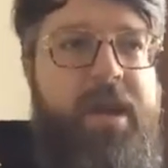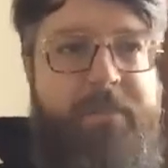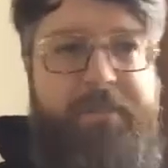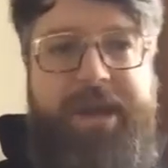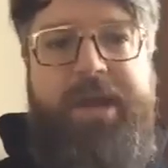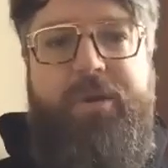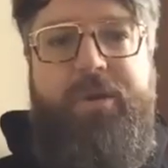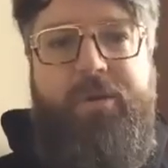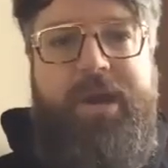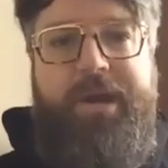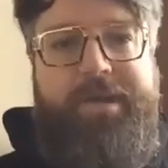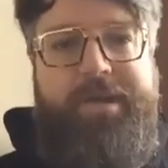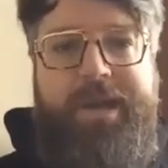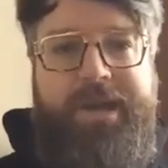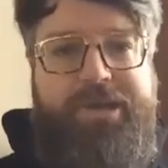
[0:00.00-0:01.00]
be an
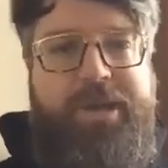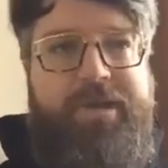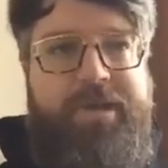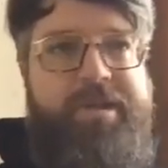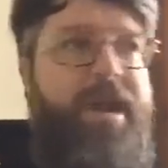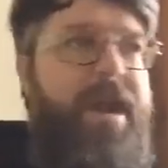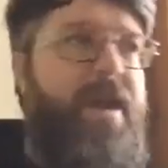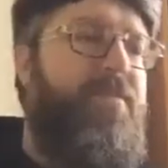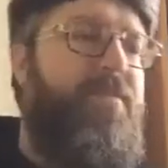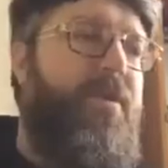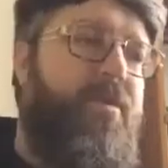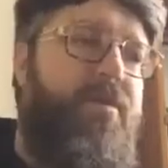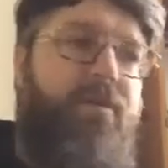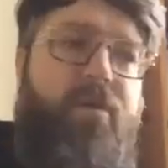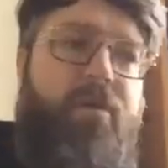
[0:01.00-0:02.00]
organization on this
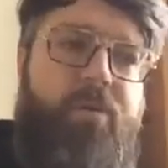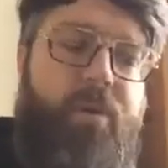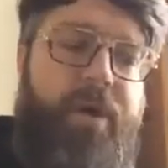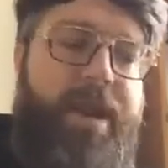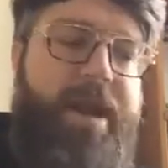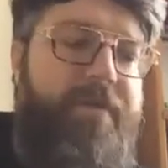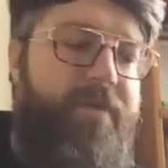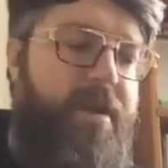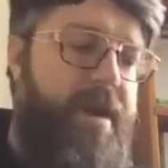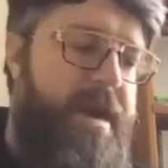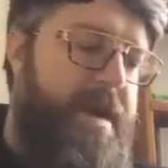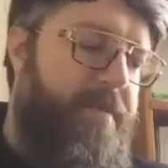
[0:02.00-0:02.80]
campus, or whatever.